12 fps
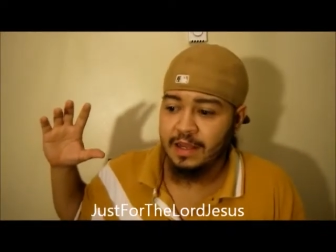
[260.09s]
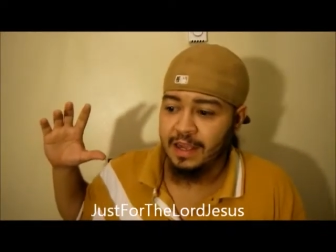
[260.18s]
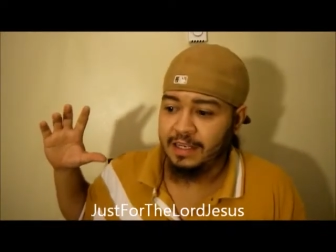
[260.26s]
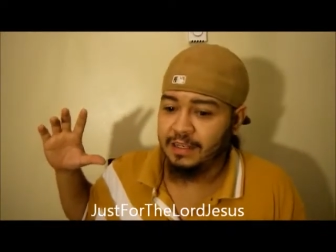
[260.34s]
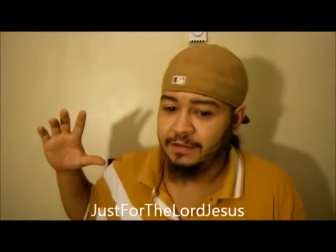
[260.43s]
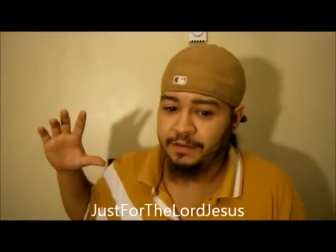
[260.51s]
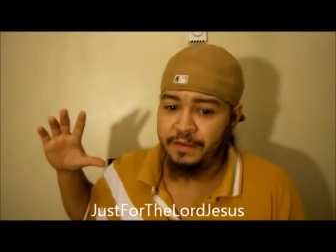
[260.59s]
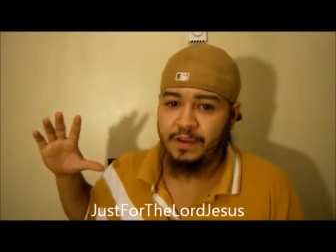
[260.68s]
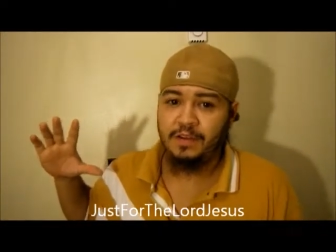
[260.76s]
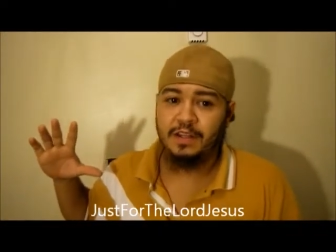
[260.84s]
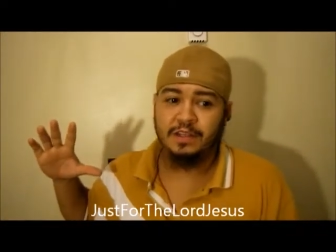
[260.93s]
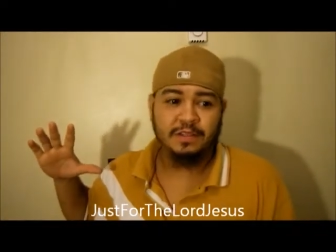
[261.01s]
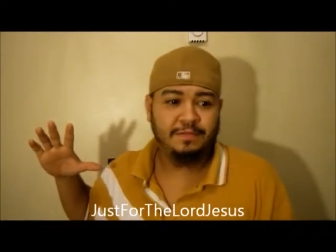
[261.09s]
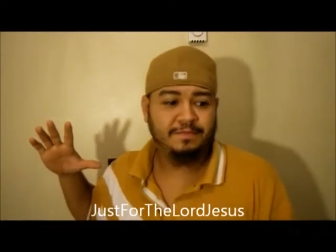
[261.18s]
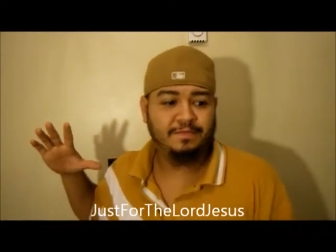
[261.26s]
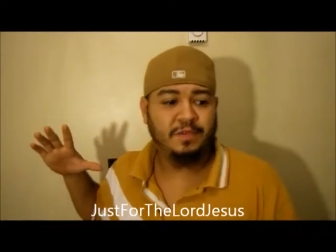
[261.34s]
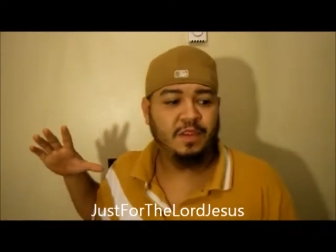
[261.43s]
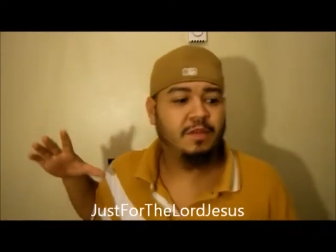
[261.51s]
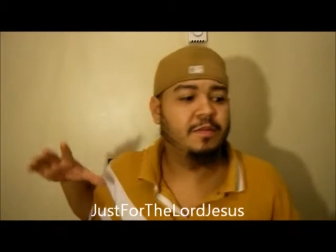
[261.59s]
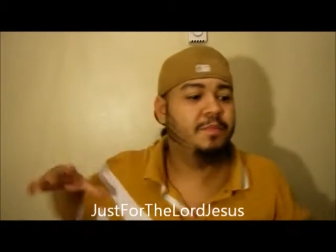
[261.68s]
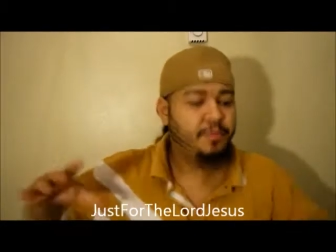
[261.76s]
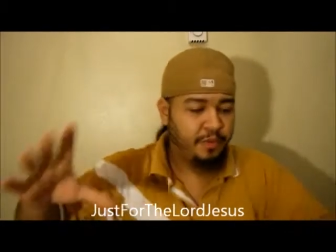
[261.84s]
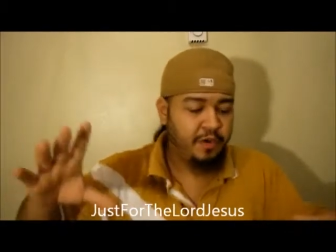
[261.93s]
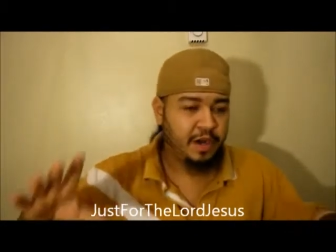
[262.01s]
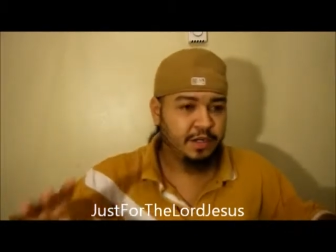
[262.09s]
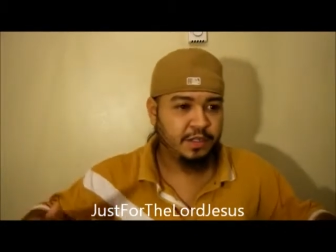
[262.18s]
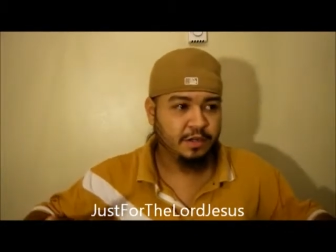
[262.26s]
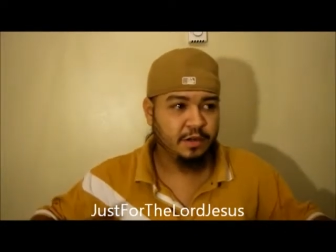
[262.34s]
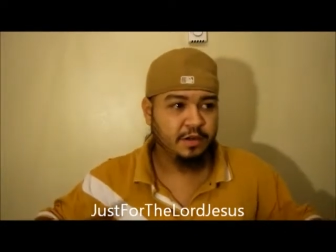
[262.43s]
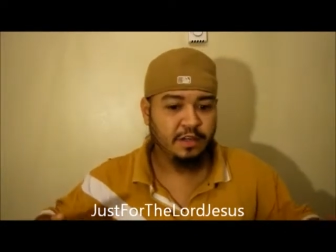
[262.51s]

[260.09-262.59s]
I just feel this pressure.